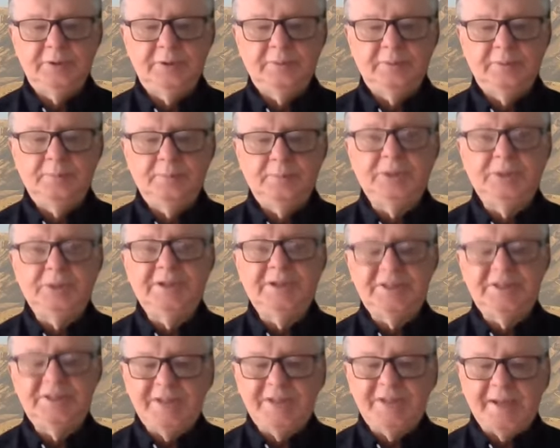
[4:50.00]
But it
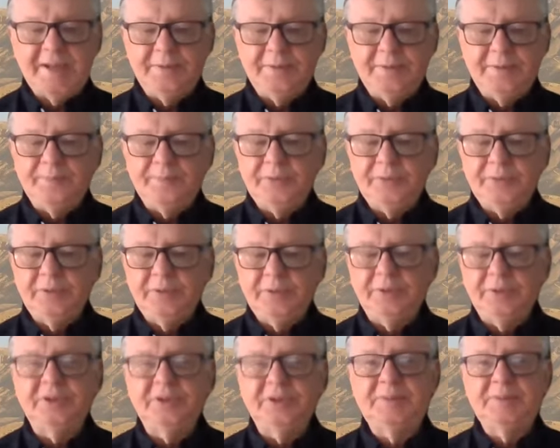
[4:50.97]
is said
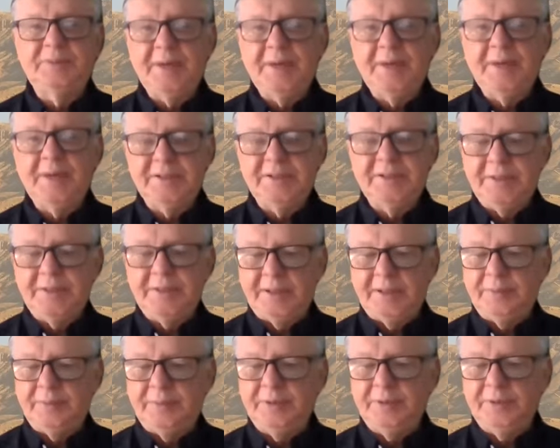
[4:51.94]
that despite his
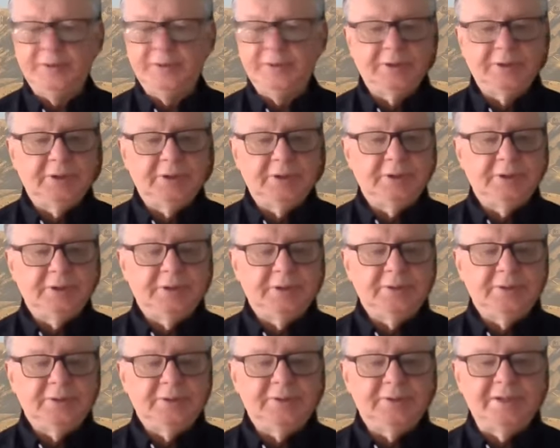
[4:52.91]
labour
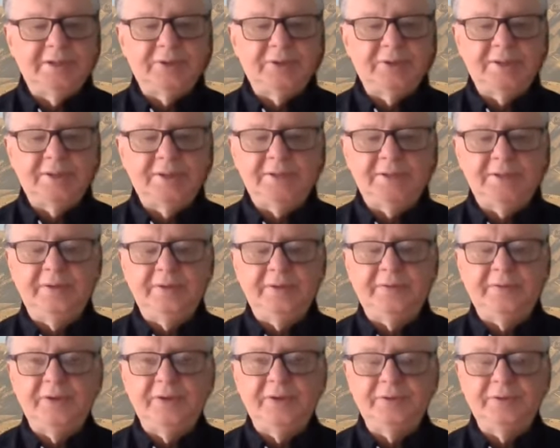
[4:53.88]
and interest in the
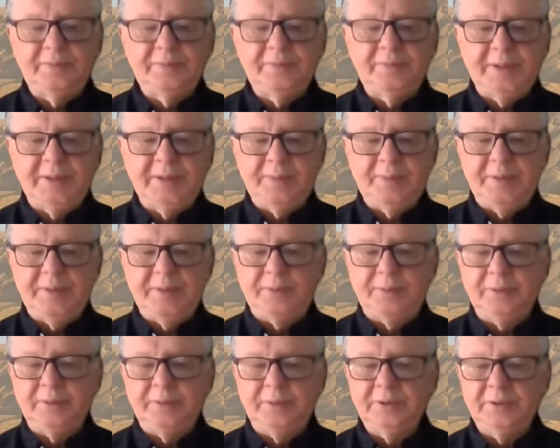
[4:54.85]
affairs of many
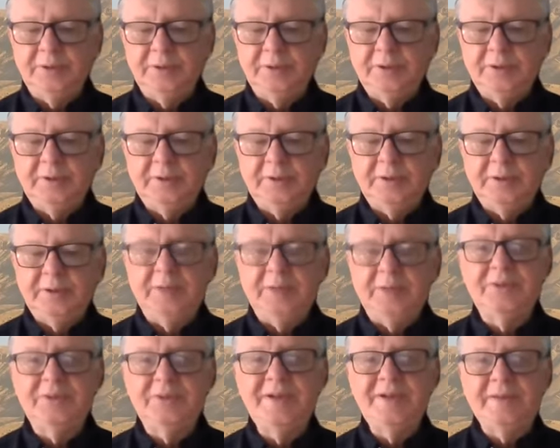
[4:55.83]
people, he
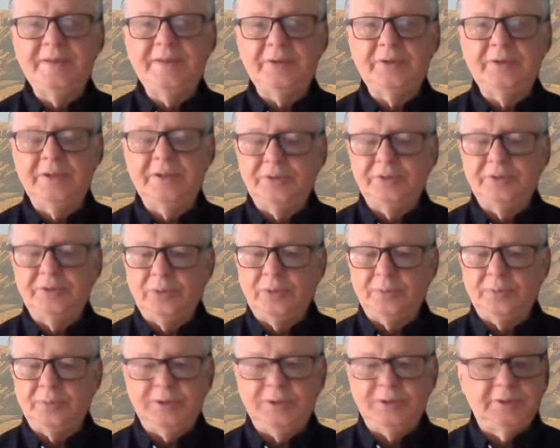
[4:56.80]
was never
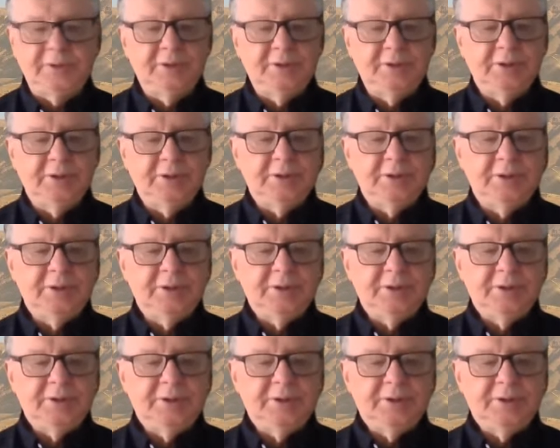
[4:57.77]
interrupted,
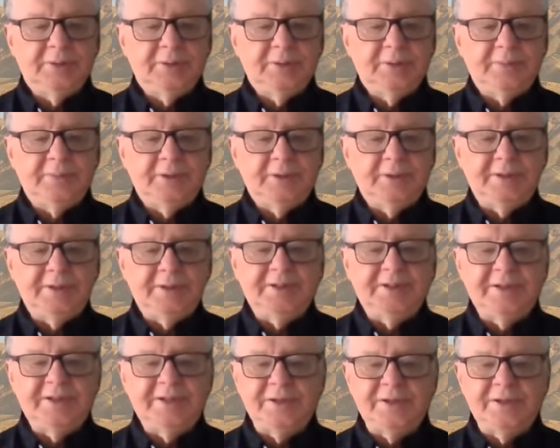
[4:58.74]
and his
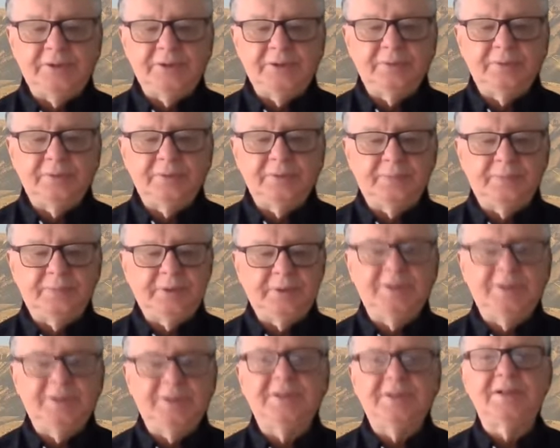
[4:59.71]

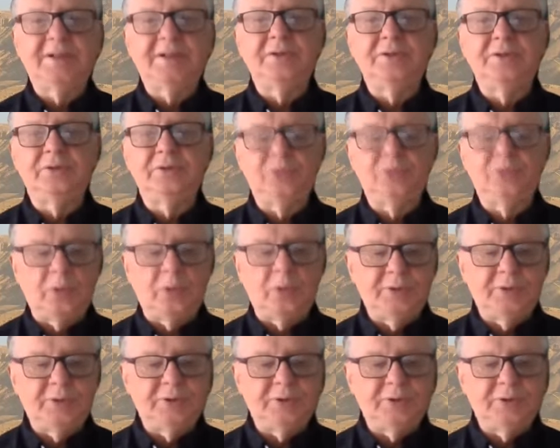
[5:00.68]
attention towards the